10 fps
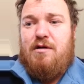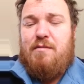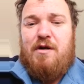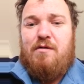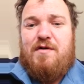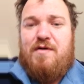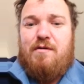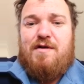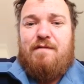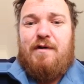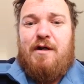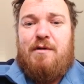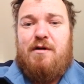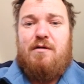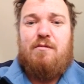depending on the size of a
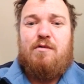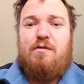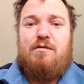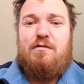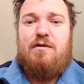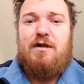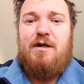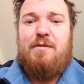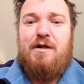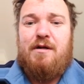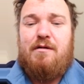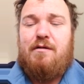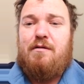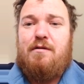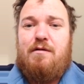lemon, I'm going to put lemon in a